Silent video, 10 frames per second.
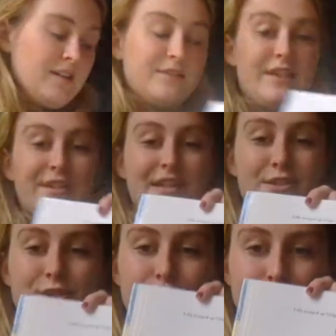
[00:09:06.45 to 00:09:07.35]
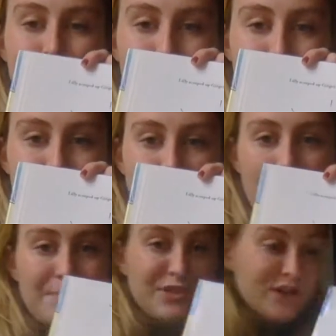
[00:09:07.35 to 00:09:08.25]
Lily scooped
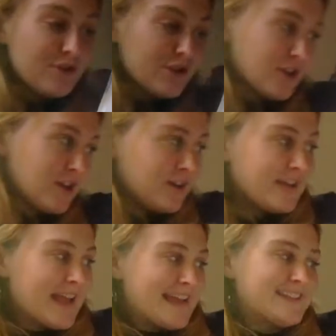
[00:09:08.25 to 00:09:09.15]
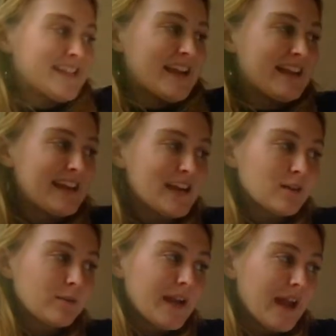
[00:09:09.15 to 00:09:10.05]
up Ginger and said, Here
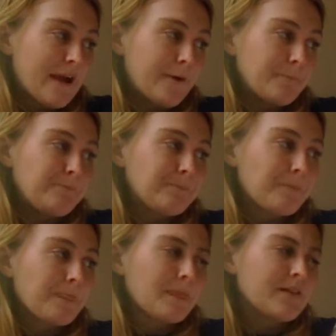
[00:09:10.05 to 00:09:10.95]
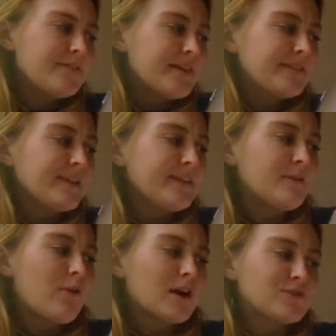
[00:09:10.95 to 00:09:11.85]
we go. Then Lily
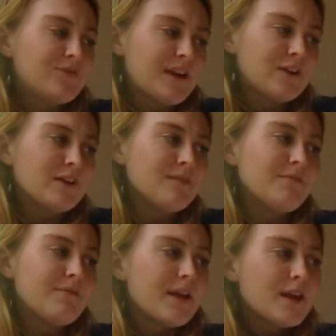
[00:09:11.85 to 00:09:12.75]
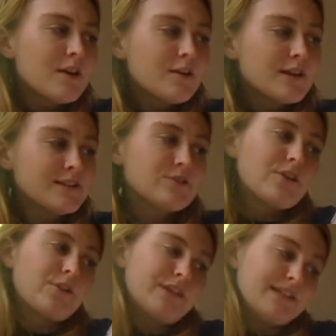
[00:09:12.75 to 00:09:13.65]
walked very, very
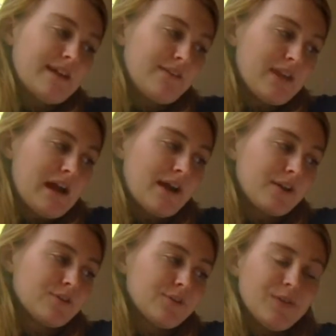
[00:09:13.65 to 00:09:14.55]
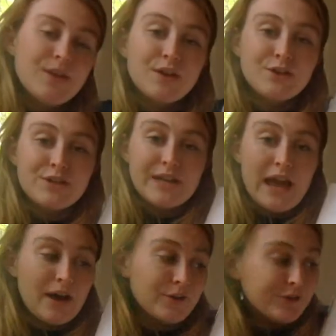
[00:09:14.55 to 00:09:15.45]
slowly down the aisle. She
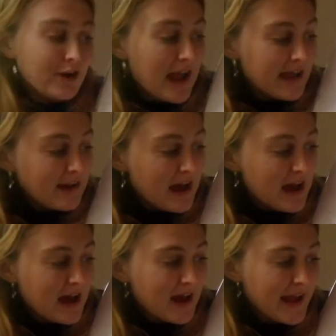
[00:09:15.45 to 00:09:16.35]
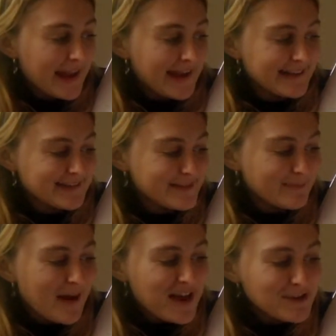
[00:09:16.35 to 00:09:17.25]
held her head high and
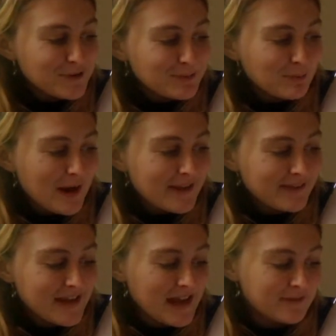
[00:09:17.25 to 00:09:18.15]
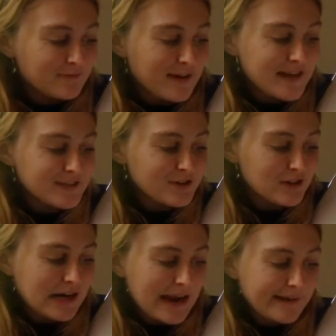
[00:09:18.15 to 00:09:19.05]
smiled brightly and raised
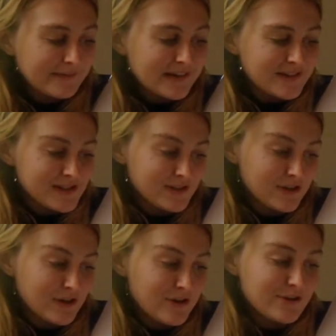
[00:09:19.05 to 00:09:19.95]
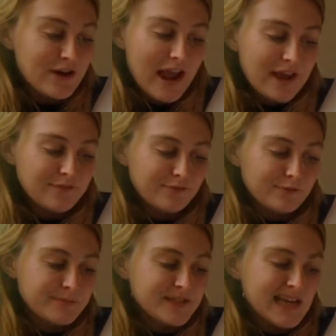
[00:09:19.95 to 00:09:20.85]
her eyebrows and turned her head
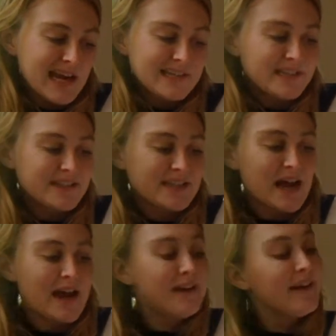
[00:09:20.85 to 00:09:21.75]
from side to side